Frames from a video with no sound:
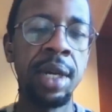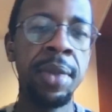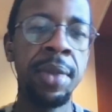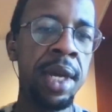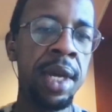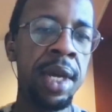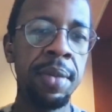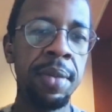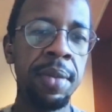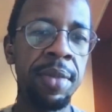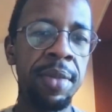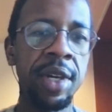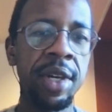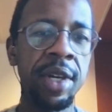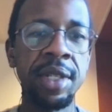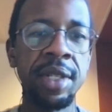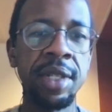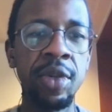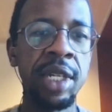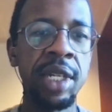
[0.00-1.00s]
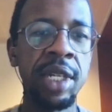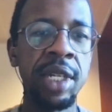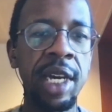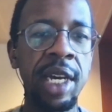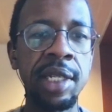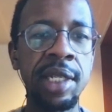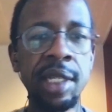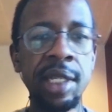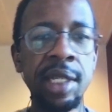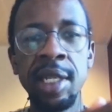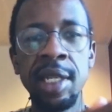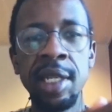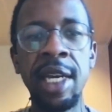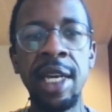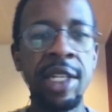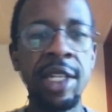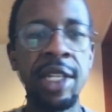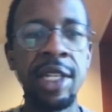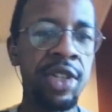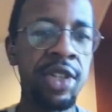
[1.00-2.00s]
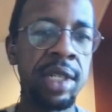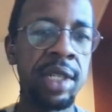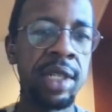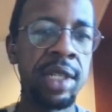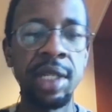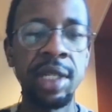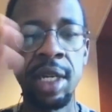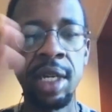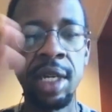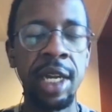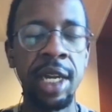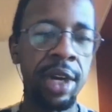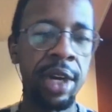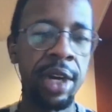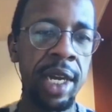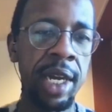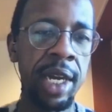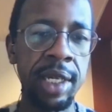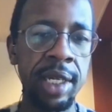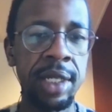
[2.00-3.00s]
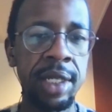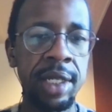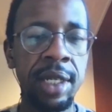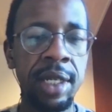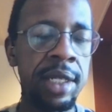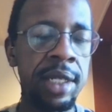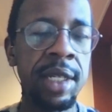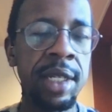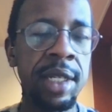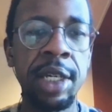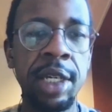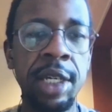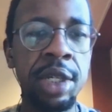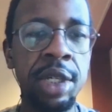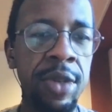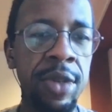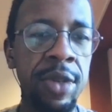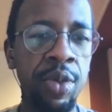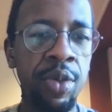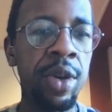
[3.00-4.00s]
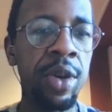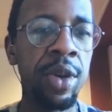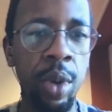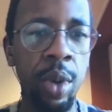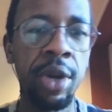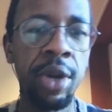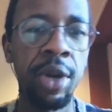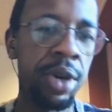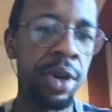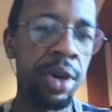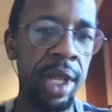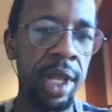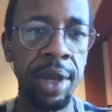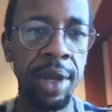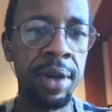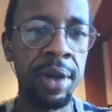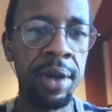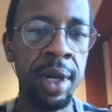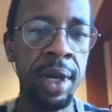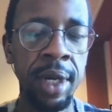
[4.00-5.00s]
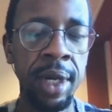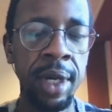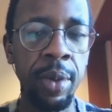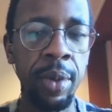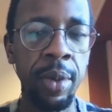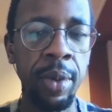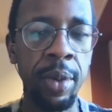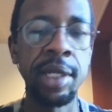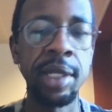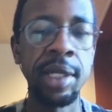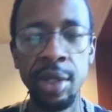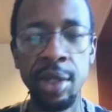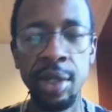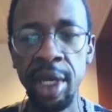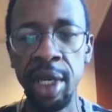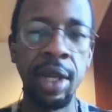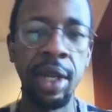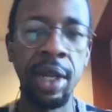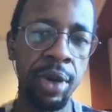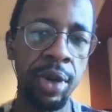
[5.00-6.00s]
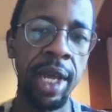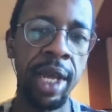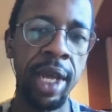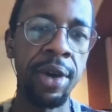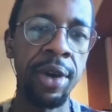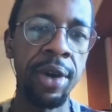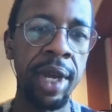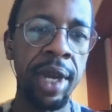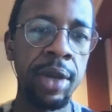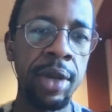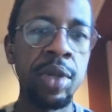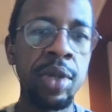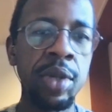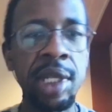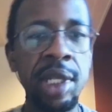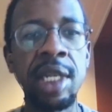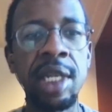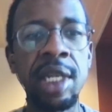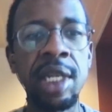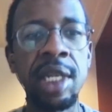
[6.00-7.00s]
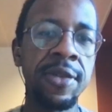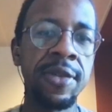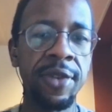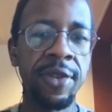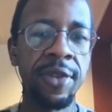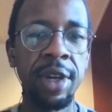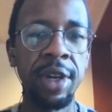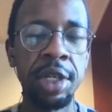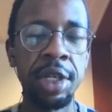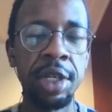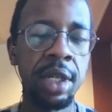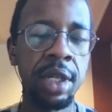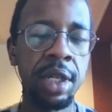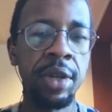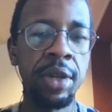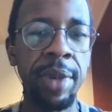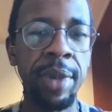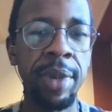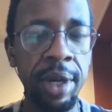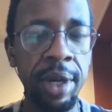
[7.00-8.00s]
Because in most cases, it's not such a clear-cut distinction between one or the other. Whereas looking at the whole area, you see this variation a lot better.